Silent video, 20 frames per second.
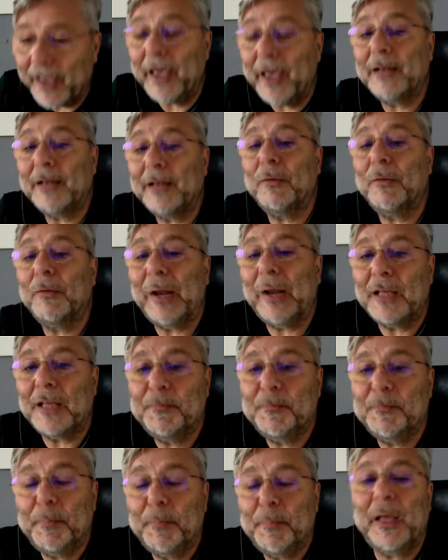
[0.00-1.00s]
and when
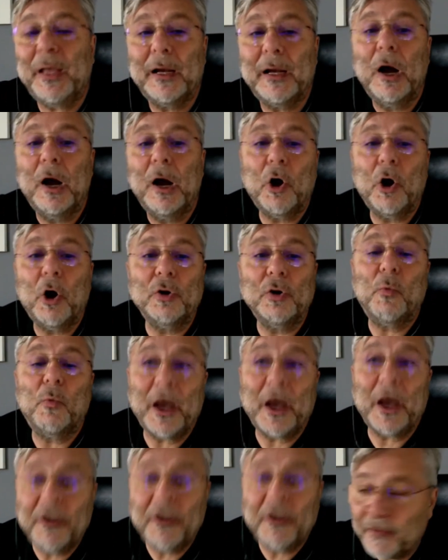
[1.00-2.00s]
I speak on
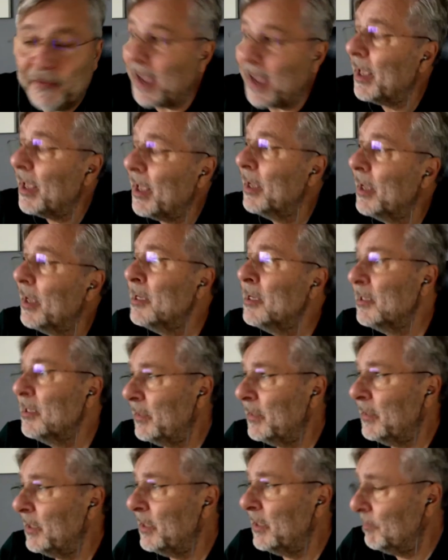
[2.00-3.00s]
Wi-Fi,
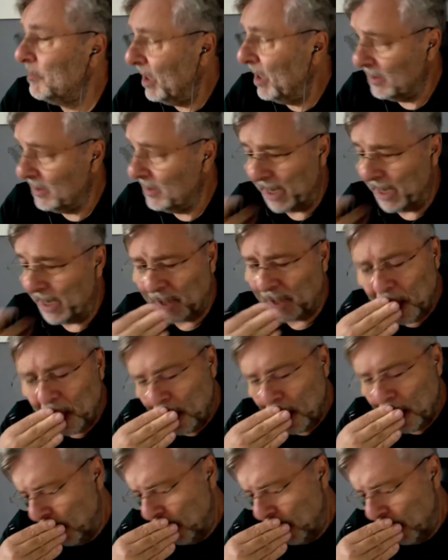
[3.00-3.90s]
this means that